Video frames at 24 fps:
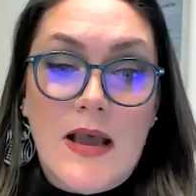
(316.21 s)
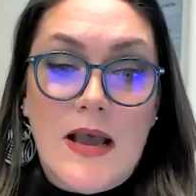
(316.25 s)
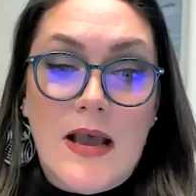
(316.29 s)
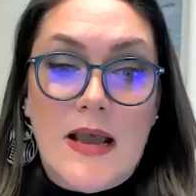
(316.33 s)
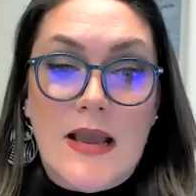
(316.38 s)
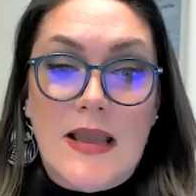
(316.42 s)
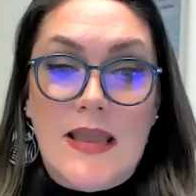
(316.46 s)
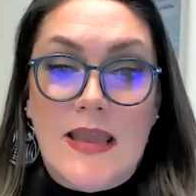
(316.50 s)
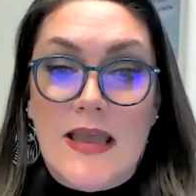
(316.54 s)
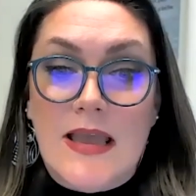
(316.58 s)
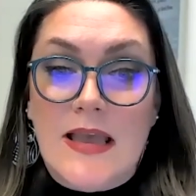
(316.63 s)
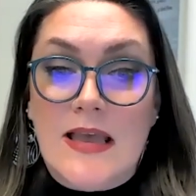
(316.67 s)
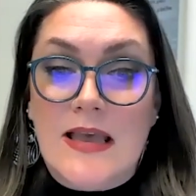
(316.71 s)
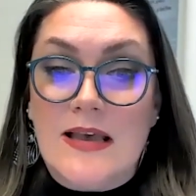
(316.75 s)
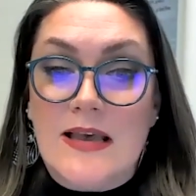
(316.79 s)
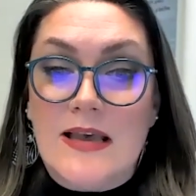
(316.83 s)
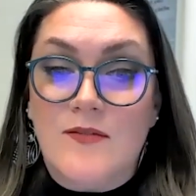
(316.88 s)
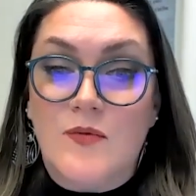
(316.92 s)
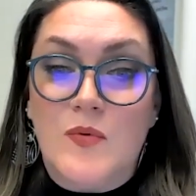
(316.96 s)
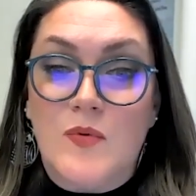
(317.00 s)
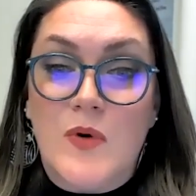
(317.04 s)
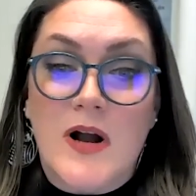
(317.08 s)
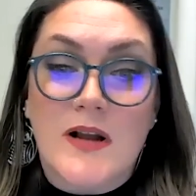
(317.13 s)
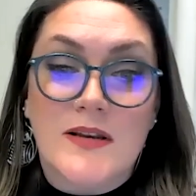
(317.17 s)
I
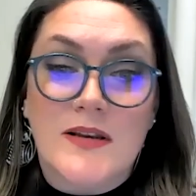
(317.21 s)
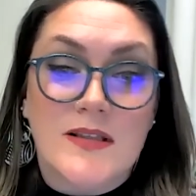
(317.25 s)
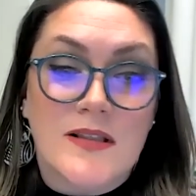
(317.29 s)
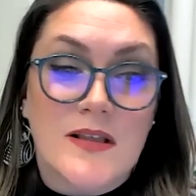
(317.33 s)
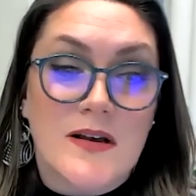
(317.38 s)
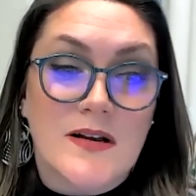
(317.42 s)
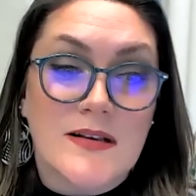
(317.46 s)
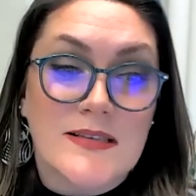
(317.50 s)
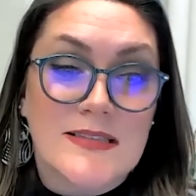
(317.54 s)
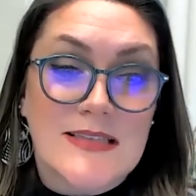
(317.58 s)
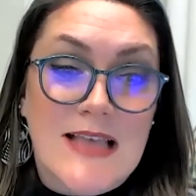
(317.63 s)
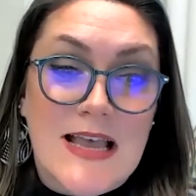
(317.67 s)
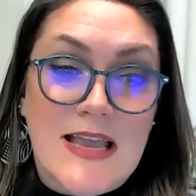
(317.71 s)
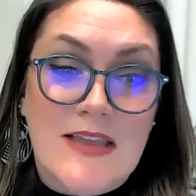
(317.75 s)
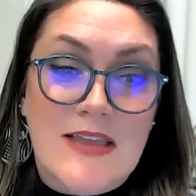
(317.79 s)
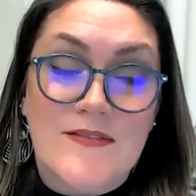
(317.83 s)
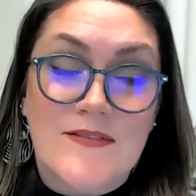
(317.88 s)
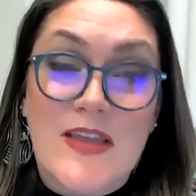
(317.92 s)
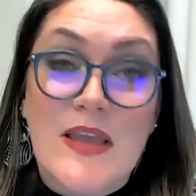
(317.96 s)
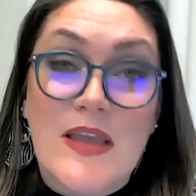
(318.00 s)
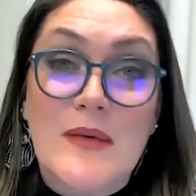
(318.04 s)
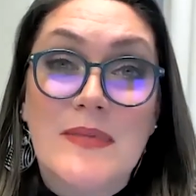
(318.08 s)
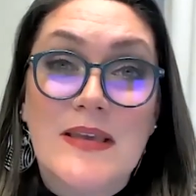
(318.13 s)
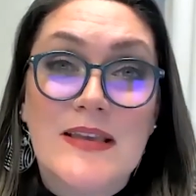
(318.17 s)
have walked alongside
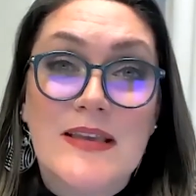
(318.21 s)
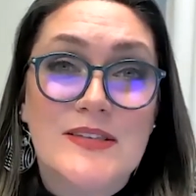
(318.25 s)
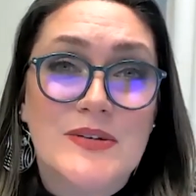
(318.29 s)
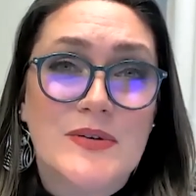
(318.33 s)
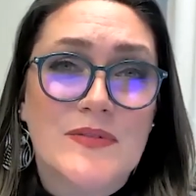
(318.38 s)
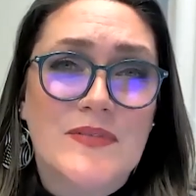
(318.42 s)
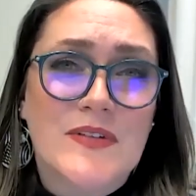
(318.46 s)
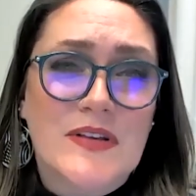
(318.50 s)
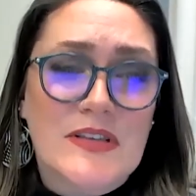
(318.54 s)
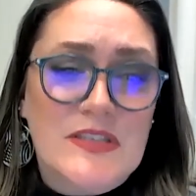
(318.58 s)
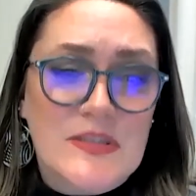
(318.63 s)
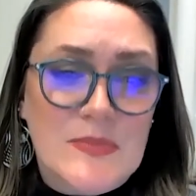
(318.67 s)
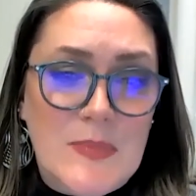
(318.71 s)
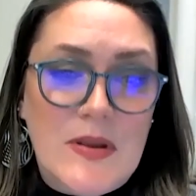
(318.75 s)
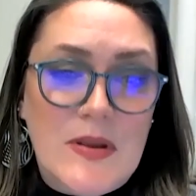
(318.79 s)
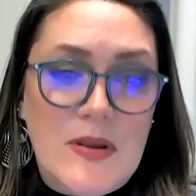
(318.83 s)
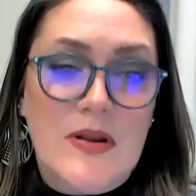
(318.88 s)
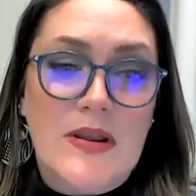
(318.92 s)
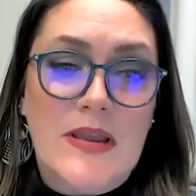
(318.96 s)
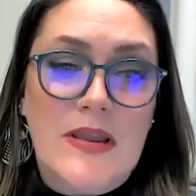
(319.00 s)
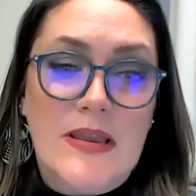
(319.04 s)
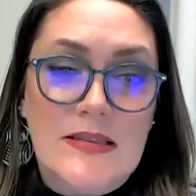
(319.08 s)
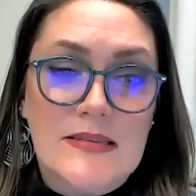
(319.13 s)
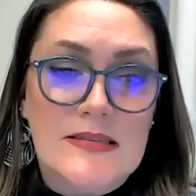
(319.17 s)
families who've
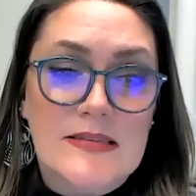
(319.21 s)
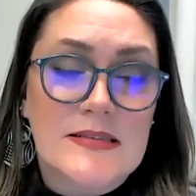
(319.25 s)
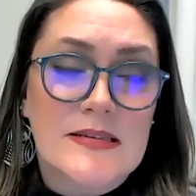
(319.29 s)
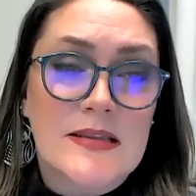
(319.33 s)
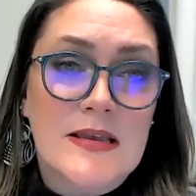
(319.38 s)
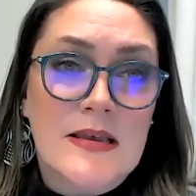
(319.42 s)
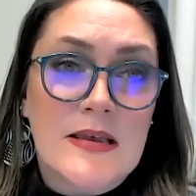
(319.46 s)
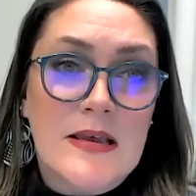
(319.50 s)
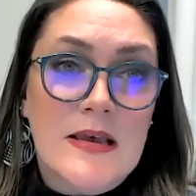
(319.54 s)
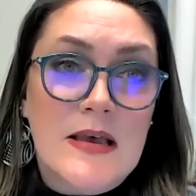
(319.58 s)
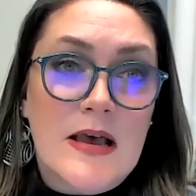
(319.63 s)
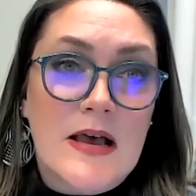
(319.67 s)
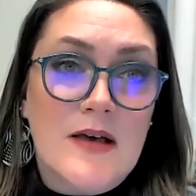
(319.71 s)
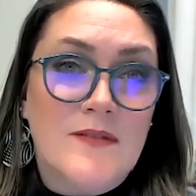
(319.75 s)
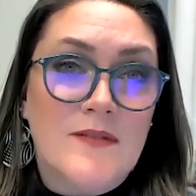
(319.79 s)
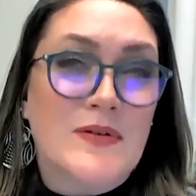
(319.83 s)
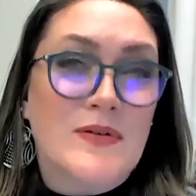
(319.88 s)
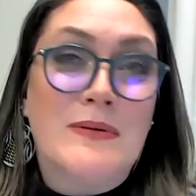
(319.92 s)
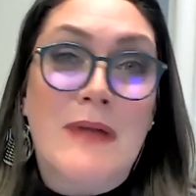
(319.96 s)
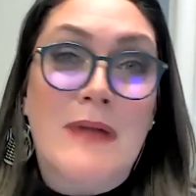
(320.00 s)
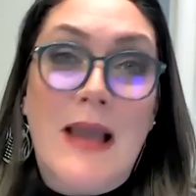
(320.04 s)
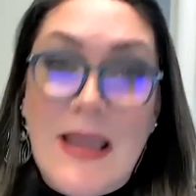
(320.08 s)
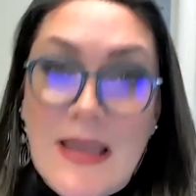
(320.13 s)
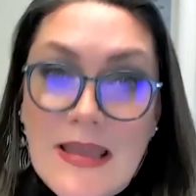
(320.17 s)
experienced a
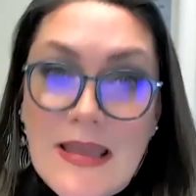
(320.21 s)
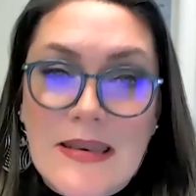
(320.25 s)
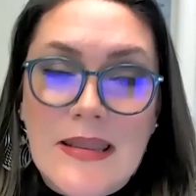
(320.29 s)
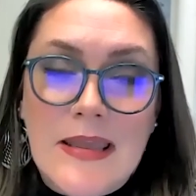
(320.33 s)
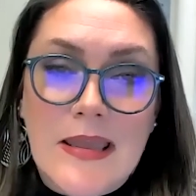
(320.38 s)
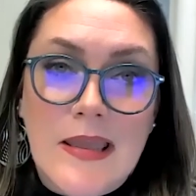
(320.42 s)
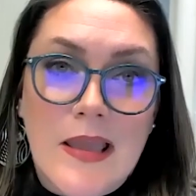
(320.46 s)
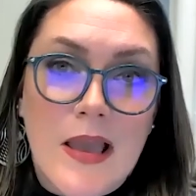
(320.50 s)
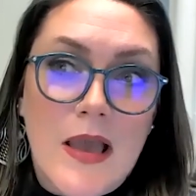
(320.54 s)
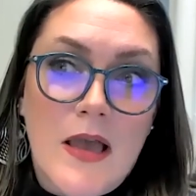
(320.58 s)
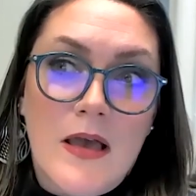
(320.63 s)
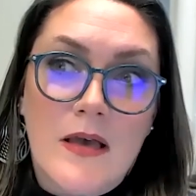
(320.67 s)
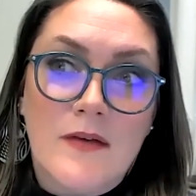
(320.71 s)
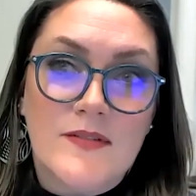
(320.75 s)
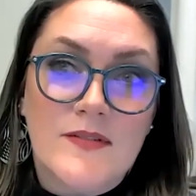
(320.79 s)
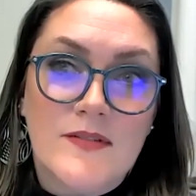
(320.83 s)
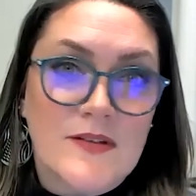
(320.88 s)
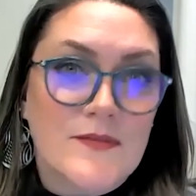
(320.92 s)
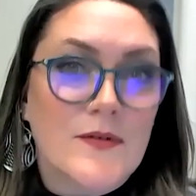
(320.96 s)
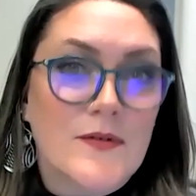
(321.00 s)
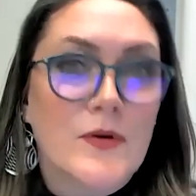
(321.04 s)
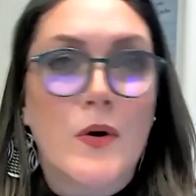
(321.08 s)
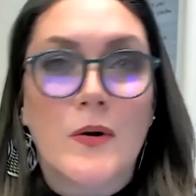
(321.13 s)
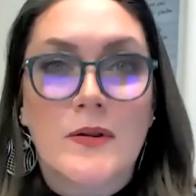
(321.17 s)
variety of
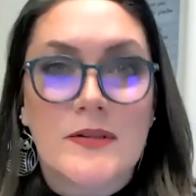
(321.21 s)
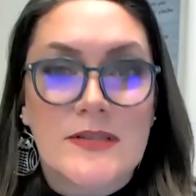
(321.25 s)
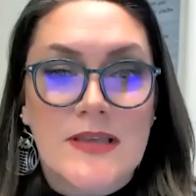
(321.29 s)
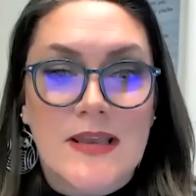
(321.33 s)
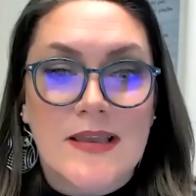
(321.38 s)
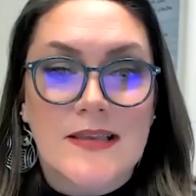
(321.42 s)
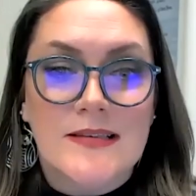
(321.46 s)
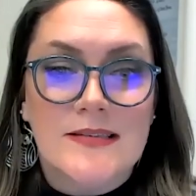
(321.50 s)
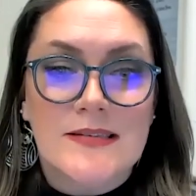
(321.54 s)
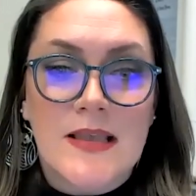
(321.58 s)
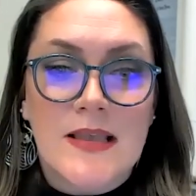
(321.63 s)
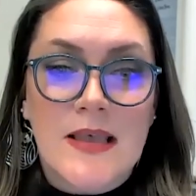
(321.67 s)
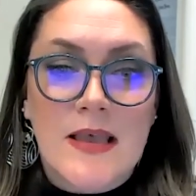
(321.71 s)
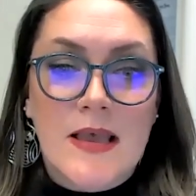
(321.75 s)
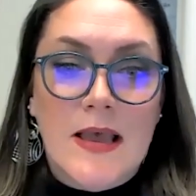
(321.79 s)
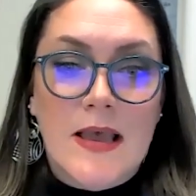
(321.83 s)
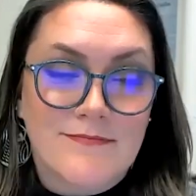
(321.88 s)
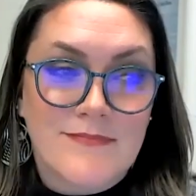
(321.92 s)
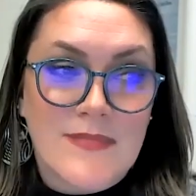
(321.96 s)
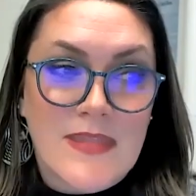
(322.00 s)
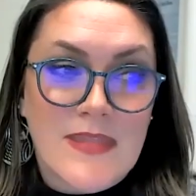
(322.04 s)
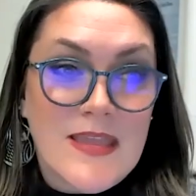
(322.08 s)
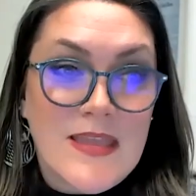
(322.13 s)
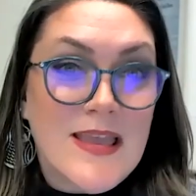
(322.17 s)
difficulties,
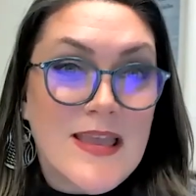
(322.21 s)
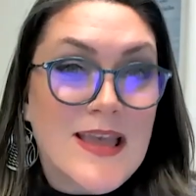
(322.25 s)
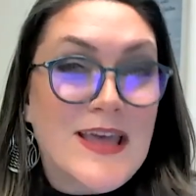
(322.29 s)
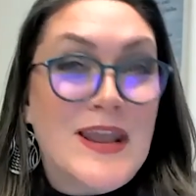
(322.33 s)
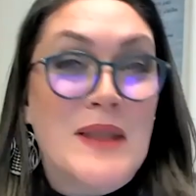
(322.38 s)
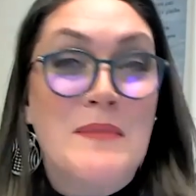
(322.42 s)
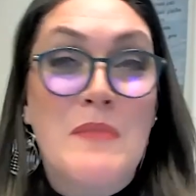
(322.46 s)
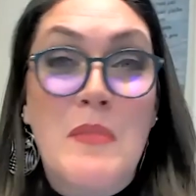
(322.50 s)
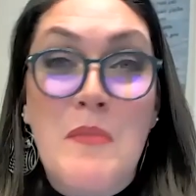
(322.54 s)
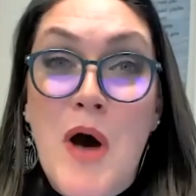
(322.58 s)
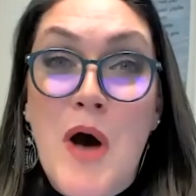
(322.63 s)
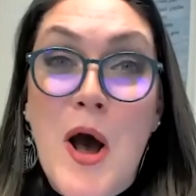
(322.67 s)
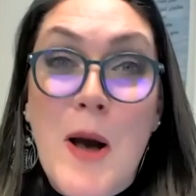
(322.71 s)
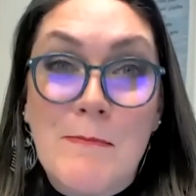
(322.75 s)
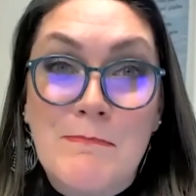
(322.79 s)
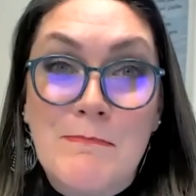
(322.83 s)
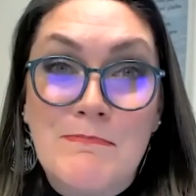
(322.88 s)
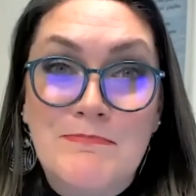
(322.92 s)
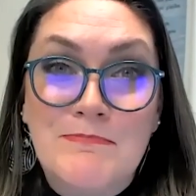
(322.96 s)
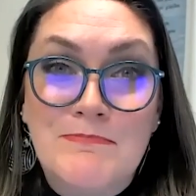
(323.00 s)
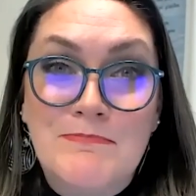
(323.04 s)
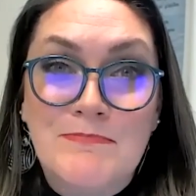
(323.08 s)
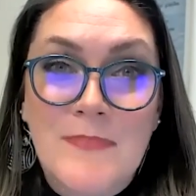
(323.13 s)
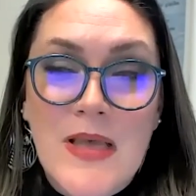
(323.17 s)
and I'm a mom.